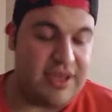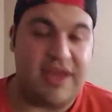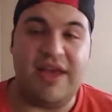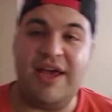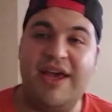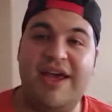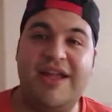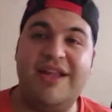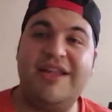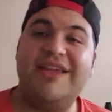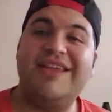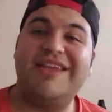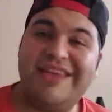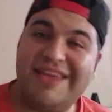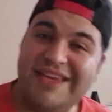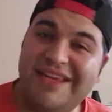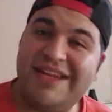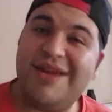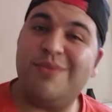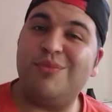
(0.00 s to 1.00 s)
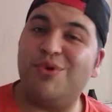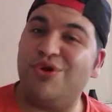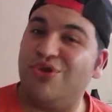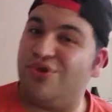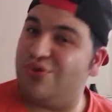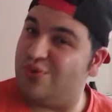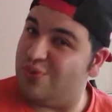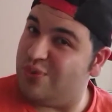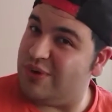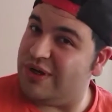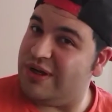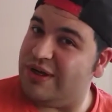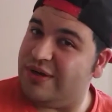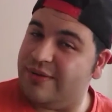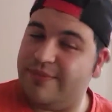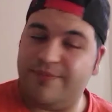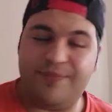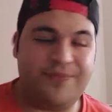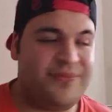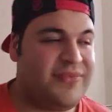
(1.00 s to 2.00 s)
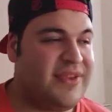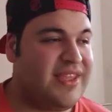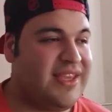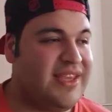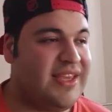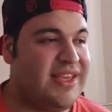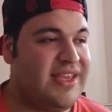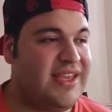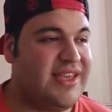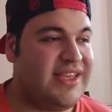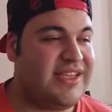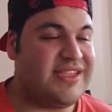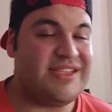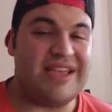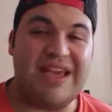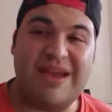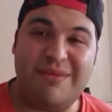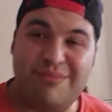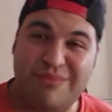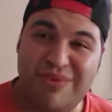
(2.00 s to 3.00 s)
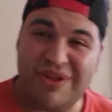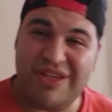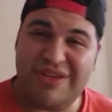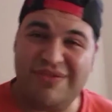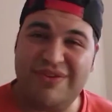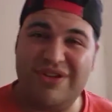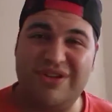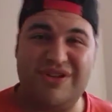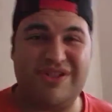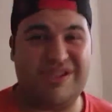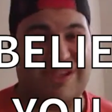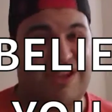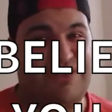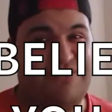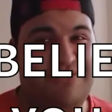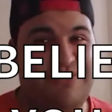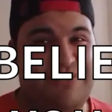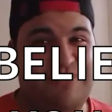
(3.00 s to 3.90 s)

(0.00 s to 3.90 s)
And key number three is believe in yourself.